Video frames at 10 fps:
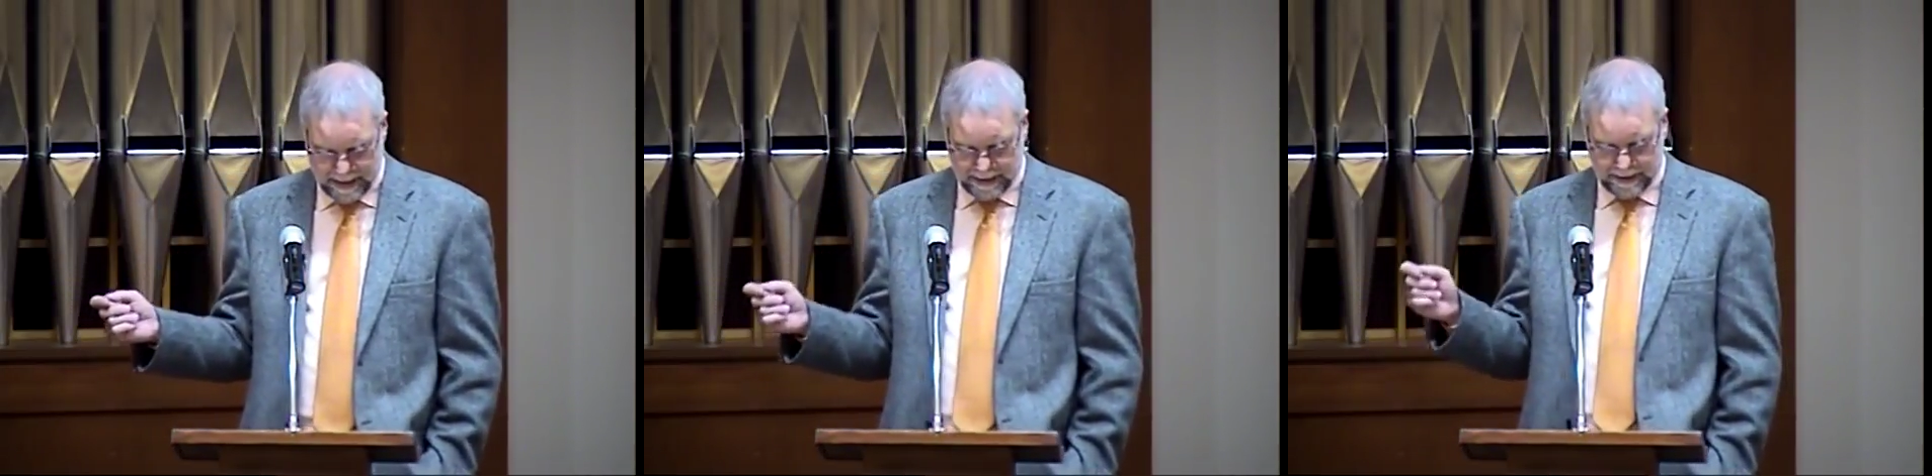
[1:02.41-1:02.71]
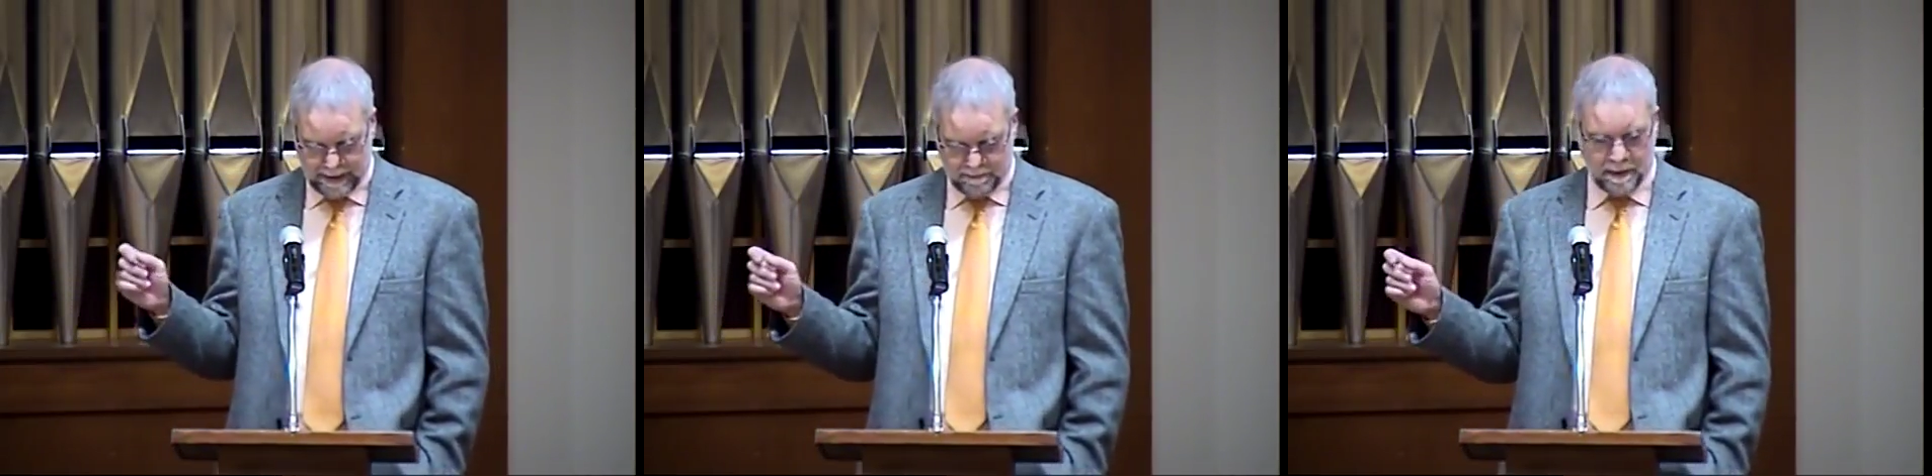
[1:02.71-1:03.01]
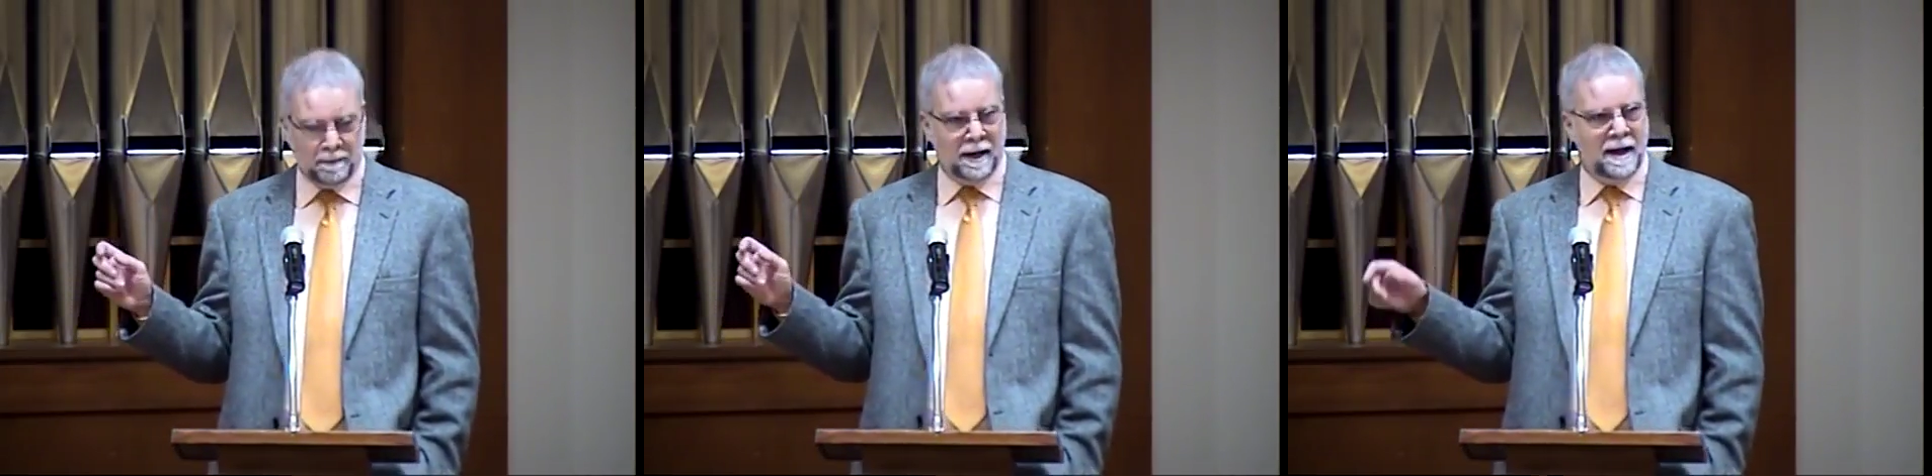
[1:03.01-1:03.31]
and leave
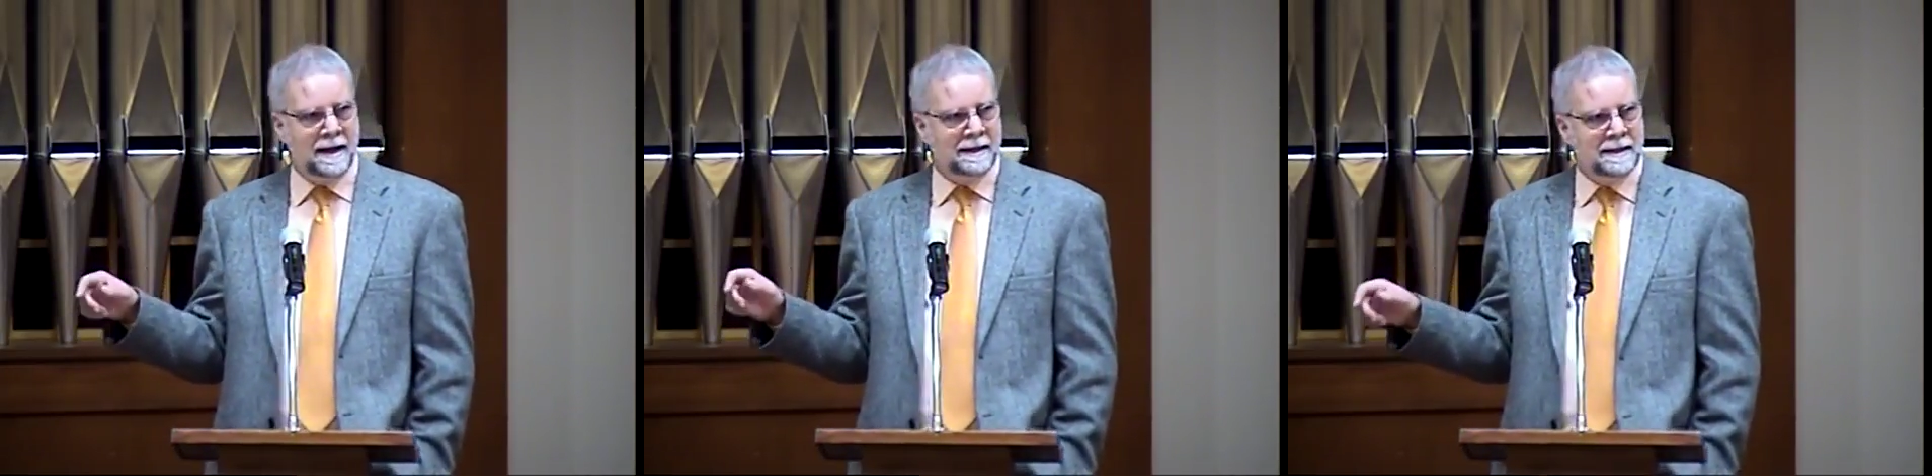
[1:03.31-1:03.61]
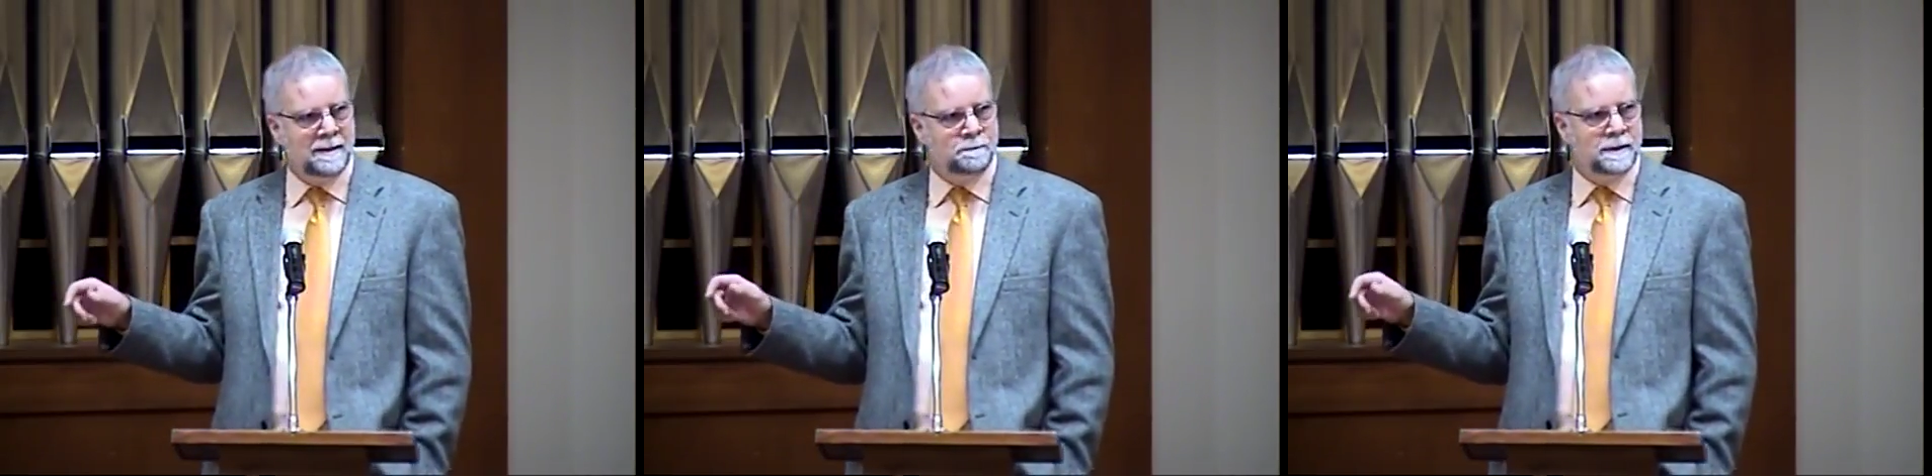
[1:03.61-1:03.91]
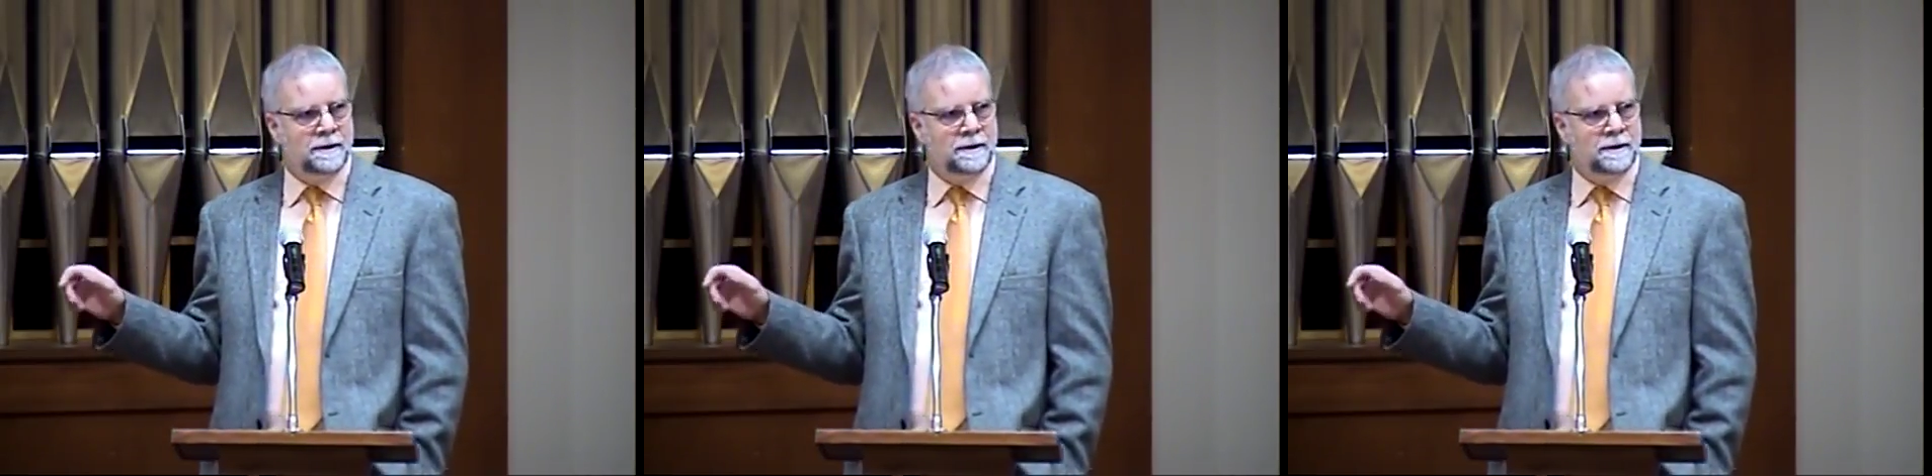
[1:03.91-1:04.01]
them lying deep in